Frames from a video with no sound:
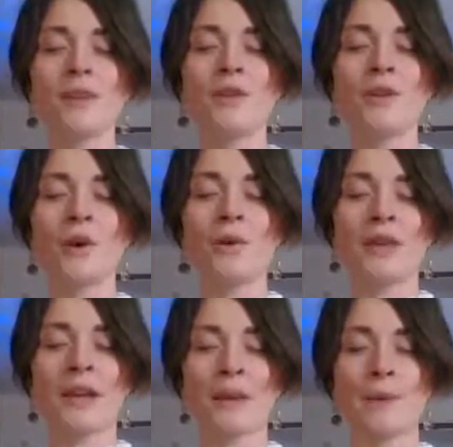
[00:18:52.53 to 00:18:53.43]
Know
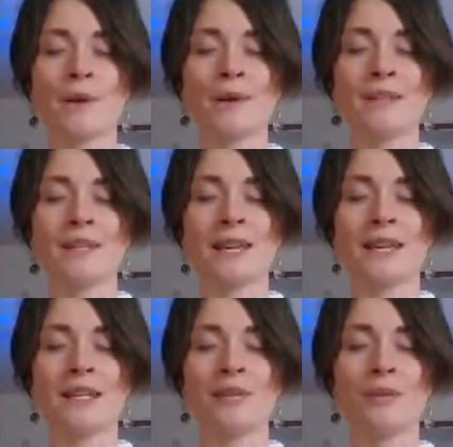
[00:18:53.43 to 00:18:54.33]
that Capricorn is
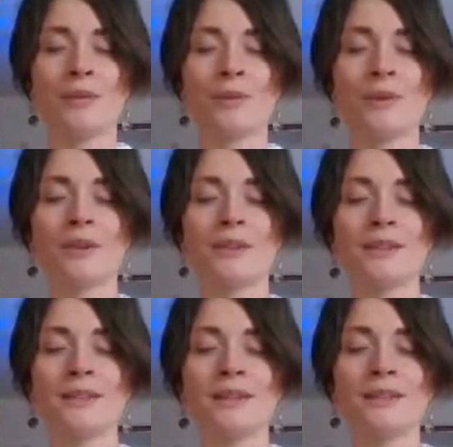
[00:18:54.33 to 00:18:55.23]
aiding you
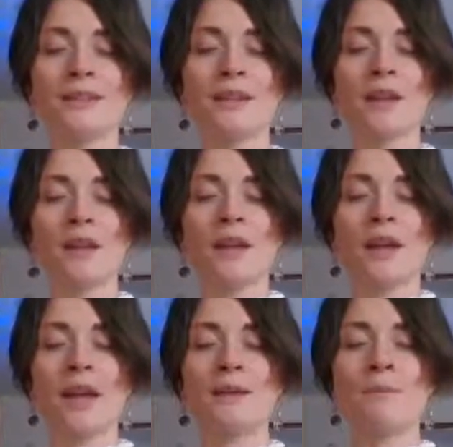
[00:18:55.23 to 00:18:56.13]

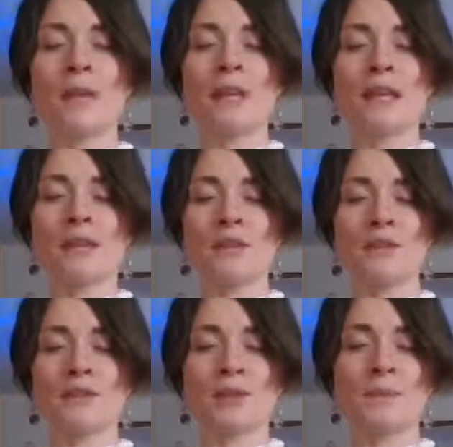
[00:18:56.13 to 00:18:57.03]
and making
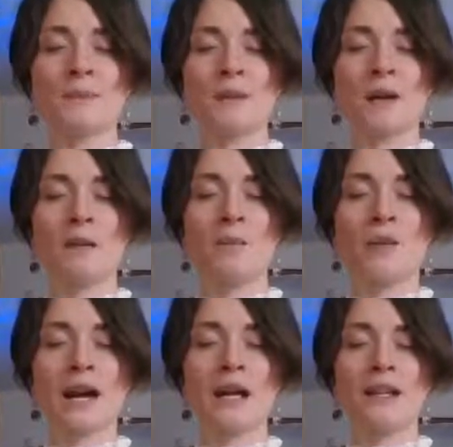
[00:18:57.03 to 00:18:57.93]
these dreams become
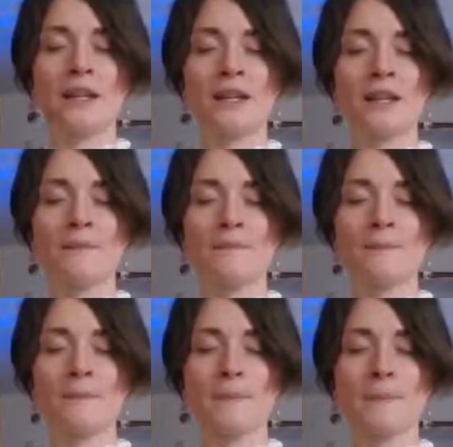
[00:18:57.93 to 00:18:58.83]
reality,
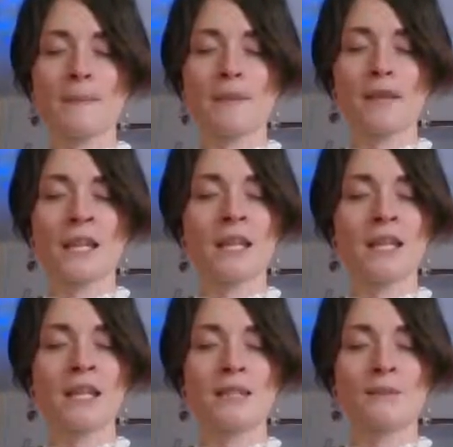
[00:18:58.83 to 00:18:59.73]
and
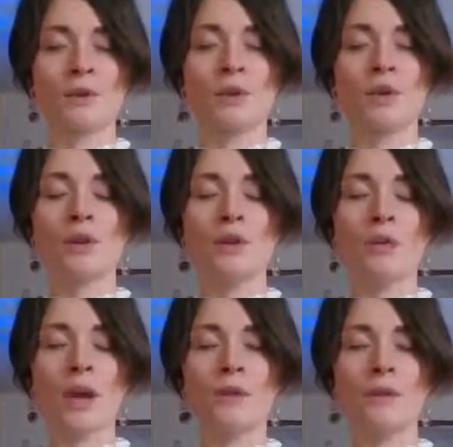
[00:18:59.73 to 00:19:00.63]
getting some good
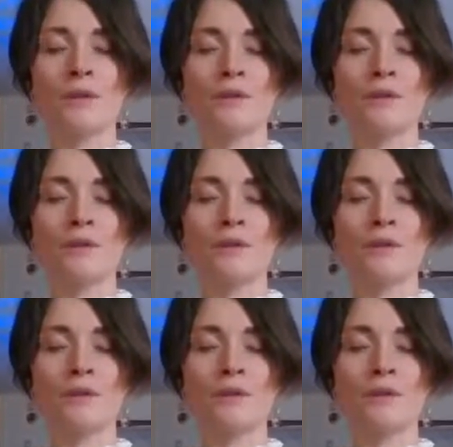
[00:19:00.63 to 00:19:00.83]
grounded